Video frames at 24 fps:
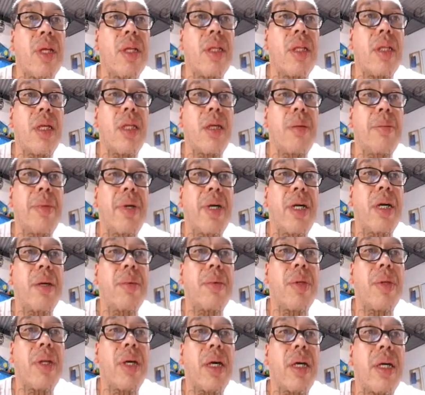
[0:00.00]
then the
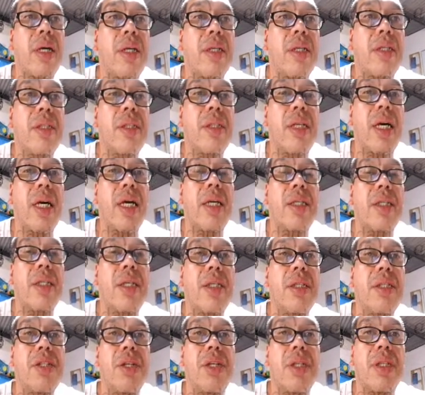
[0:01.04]
parabola is nice and
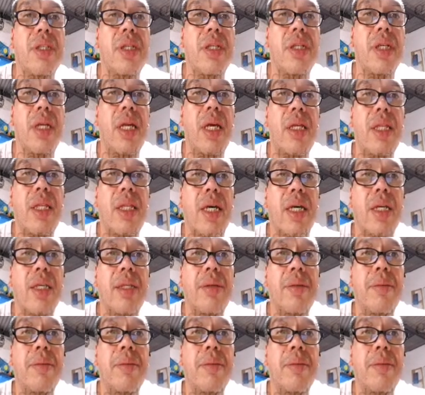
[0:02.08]
centered like that.